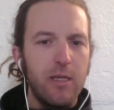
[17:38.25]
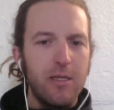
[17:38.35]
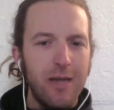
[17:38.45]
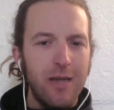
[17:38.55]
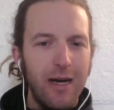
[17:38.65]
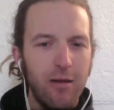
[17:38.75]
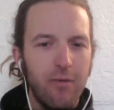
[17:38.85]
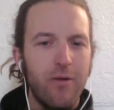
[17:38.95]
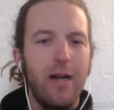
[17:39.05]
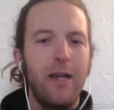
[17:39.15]
The style
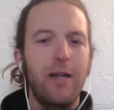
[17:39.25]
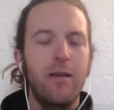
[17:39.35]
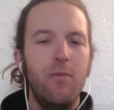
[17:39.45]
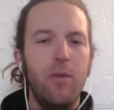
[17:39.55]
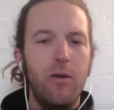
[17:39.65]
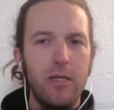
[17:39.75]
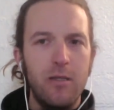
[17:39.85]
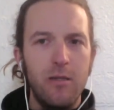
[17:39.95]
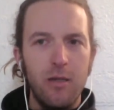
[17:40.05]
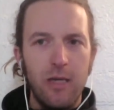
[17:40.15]
of riding, the ability
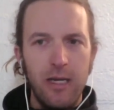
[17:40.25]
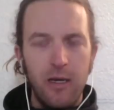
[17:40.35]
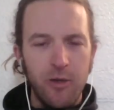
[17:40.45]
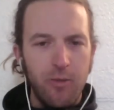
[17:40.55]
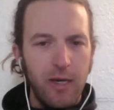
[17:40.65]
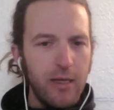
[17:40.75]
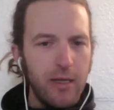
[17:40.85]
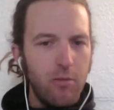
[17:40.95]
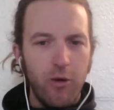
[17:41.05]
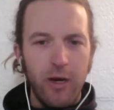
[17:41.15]
to get on your bike in
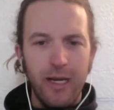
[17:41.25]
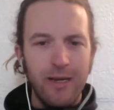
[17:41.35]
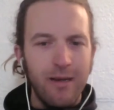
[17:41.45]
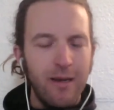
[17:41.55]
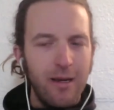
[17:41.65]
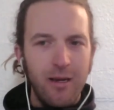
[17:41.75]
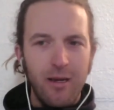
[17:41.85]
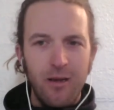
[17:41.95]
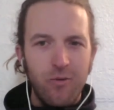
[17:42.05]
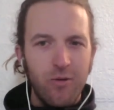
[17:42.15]
the morning and
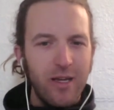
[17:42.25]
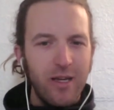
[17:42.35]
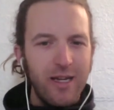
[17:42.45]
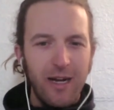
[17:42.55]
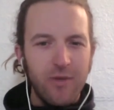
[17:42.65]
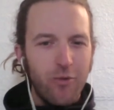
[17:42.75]
really not have to